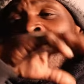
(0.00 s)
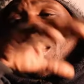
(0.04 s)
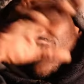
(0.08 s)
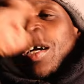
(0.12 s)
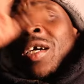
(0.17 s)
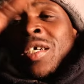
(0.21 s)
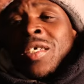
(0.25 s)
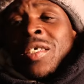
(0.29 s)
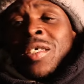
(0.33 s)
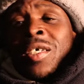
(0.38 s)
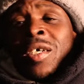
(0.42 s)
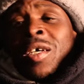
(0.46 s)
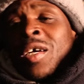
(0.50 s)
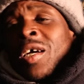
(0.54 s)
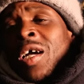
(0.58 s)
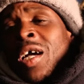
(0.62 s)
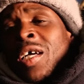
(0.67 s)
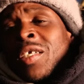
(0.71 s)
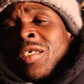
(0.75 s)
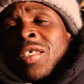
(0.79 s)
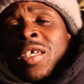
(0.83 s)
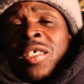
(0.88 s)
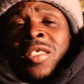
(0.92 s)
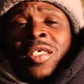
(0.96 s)
I,
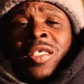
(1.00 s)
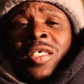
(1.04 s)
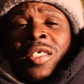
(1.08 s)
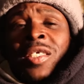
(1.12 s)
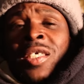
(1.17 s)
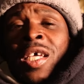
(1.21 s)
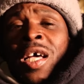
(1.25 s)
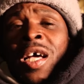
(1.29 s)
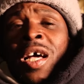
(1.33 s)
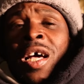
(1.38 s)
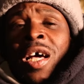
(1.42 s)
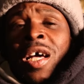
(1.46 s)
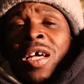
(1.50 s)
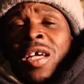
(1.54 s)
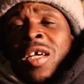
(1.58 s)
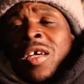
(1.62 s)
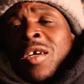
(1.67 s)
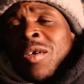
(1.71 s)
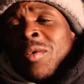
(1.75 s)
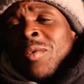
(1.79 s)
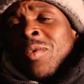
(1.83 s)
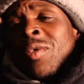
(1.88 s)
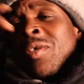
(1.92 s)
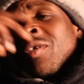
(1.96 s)
and that's just how I
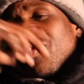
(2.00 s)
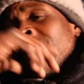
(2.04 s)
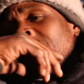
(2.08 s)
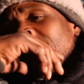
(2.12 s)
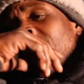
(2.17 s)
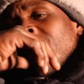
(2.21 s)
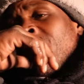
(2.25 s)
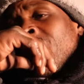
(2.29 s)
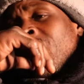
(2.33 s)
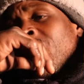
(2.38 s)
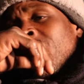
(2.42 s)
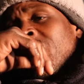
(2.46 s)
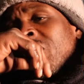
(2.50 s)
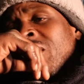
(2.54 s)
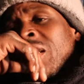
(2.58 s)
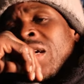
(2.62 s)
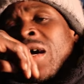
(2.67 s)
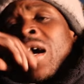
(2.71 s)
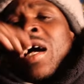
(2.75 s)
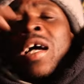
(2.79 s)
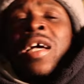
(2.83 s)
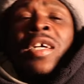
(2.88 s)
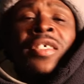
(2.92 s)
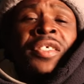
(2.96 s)
am know what I'm saying?
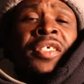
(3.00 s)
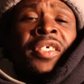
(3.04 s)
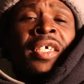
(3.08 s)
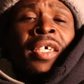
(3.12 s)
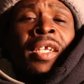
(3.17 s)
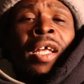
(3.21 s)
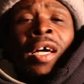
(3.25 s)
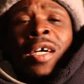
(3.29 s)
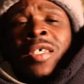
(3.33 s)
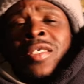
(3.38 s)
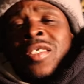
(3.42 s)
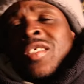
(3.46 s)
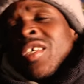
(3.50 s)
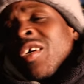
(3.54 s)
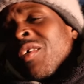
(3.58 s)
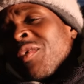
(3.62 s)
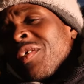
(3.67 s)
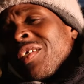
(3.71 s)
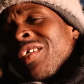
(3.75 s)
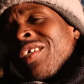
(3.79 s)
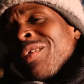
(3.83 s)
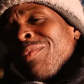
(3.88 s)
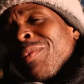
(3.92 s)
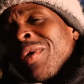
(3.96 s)
I ain't saying I was
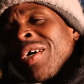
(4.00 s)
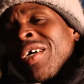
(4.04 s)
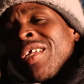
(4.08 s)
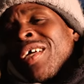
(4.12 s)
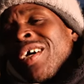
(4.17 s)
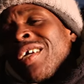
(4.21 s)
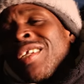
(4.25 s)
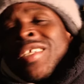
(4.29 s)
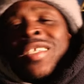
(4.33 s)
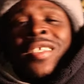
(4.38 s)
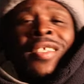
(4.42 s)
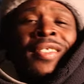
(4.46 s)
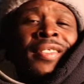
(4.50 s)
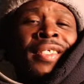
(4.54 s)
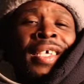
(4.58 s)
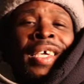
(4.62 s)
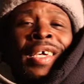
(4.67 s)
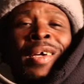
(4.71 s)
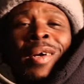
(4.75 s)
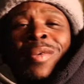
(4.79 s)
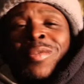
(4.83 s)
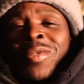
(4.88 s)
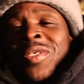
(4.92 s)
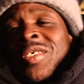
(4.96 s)
talking anybody out of
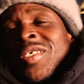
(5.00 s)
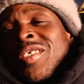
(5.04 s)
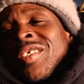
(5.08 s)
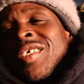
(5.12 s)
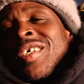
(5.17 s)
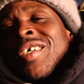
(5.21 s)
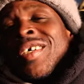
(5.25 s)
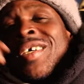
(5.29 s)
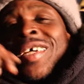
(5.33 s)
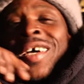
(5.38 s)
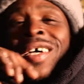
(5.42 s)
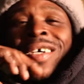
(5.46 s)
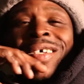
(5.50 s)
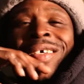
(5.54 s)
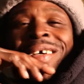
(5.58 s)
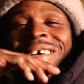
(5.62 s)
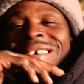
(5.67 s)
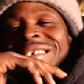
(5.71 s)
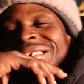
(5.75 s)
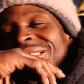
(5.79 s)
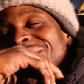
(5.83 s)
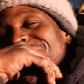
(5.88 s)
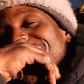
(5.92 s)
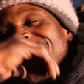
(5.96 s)
anything. I'm just saying, I,
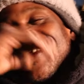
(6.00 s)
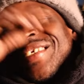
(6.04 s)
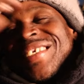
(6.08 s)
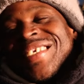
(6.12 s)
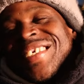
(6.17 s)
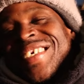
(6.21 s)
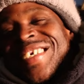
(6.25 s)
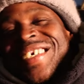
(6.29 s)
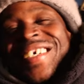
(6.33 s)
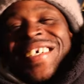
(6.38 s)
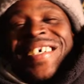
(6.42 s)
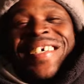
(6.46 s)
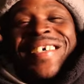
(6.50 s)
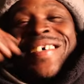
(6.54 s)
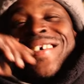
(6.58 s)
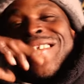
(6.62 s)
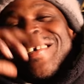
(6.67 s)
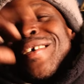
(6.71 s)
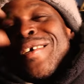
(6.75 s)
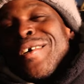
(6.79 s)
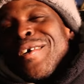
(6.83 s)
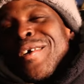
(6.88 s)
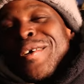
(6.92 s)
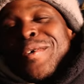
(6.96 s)
am just saying,
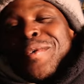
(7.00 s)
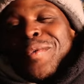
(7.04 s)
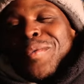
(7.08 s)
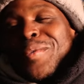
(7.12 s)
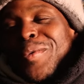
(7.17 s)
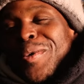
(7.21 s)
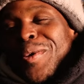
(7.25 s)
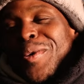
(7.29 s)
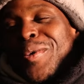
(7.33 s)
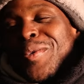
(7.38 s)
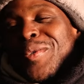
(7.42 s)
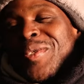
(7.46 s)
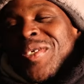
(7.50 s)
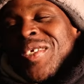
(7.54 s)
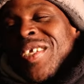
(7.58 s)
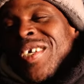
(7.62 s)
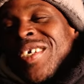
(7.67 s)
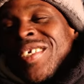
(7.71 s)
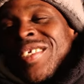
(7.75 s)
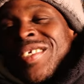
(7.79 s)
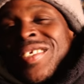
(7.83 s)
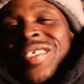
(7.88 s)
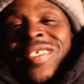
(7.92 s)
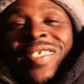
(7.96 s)
you know,
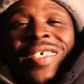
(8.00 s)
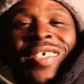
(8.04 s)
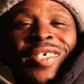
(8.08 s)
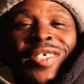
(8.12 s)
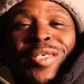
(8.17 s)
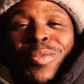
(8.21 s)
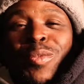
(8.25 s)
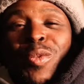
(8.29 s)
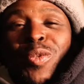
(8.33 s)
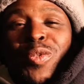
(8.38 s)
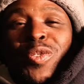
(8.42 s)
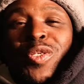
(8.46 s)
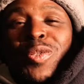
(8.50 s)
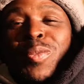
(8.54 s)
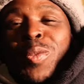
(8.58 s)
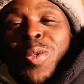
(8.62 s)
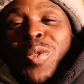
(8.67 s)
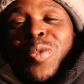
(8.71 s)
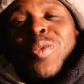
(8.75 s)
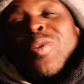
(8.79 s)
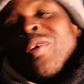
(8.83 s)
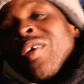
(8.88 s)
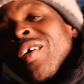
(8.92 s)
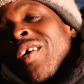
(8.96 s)
slick to slick, smooth,
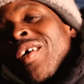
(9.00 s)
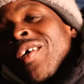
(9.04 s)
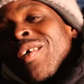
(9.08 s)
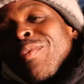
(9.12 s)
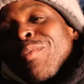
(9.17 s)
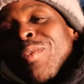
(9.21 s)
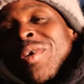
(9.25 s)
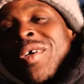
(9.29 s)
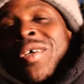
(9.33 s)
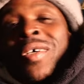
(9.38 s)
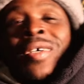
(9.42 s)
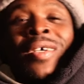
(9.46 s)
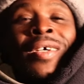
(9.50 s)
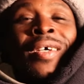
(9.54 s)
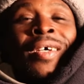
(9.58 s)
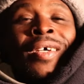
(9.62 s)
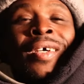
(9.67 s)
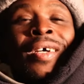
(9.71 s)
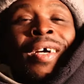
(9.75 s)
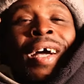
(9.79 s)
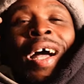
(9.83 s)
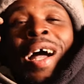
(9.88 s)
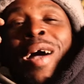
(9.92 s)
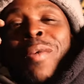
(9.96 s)
smooth. But
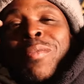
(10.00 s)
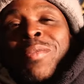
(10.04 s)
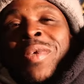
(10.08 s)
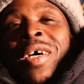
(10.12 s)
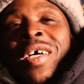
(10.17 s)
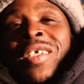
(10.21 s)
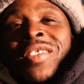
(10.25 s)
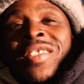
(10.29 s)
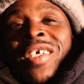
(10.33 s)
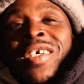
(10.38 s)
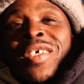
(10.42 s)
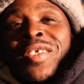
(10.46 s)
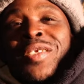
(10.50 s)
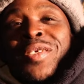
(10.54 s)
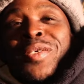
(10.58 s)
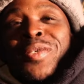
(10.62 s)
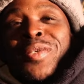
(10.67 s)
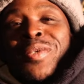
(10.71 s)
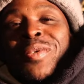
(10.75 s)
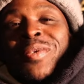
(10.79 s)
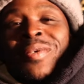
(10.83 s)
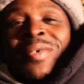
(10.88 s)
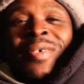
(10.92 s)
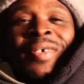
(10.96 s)
I'm not that
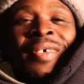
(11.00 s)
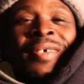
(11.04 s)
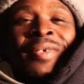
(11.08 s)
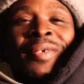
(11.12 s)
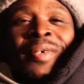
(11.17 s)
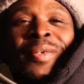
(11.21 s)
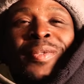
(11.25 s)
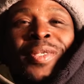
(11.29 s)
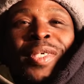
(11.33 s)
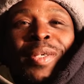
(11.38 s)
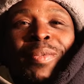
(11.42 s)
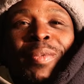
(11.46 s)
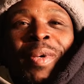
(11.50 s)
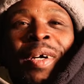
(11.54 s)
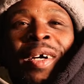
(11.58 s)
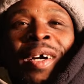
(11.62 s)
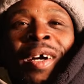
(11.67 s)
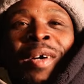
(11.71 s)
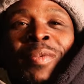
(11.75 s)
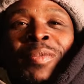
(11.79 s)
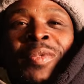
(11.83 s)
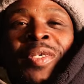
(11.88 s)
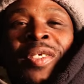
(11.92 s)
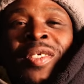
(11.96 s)
dude. You know what I'm talking
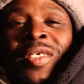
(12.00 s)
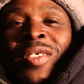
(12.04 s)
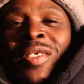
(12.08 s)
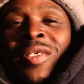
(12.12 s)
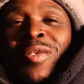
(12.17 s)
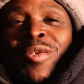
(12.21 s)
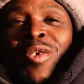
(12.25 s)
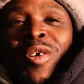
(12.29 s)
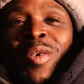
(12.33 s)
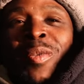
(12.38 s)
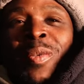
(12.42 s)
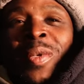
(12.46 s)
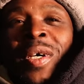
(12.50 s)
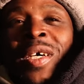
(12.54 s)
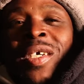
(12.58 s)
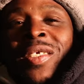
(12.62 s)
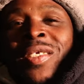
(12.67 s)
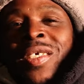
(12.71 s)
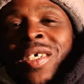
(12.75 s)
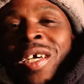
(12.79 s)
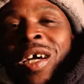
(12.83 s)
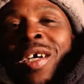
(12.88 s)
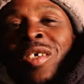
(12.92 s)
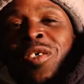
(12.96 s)
about? I'm just a normal
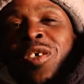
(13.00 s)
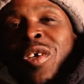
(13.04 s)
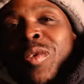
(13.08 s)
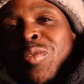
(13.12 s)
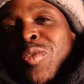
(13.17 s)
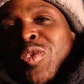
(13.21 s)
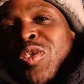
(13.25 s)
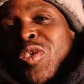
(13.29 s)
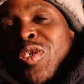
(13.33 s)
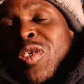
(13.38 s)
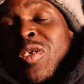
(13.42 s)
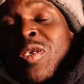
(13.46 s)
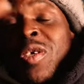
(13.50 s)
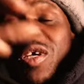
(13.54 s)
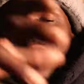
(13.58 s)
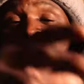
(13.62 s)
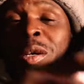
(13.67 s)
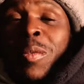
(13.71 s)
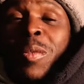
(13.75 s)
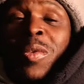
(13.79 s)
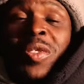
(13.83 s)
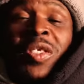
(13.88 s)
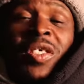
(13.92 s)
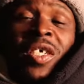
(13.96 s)
nigga. I'll come to you and
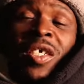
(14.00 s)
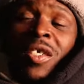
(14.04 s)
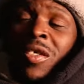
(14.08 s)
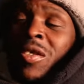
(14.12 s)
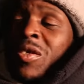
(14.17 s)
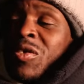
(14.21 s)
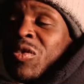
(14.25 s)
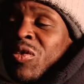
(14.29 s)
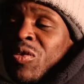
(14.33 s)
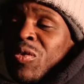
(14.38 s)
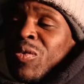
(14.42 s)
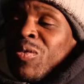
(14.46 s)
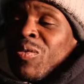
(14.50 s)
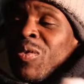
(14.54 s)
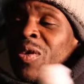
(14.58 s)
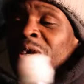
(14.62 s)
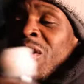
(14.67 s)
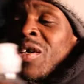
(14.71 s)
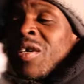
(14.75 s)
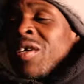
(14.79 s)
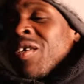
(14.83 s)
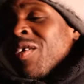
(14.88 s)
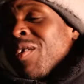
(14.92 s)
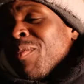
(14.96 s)
I'm going to tell you the truth
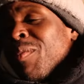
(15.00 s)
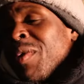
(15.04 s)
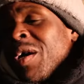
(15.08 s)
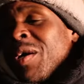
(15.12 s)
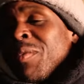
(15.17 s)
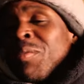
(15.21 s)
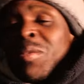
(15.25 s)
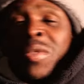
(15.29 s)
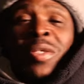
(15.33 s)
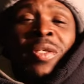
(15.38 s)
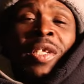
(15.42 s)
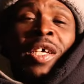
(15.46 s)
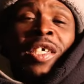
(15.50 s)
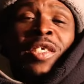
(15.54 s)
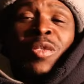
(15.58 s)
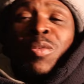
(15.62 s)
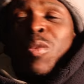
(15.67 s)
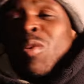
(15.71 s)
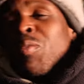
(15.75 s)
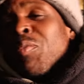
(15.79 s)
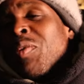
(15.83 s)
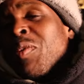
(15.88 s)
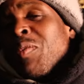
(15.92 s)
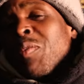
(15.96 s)
about me. That's
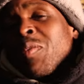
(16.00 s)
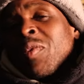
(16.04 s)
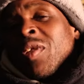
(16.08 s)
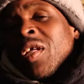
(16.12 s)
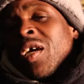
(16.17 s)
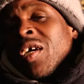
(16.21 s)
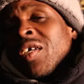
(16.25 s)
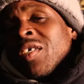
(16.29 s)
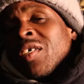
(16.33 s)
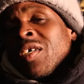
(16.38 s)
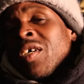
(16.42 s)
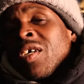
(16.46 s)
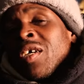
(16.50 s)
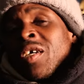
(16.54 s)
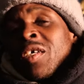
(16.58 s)
what people like.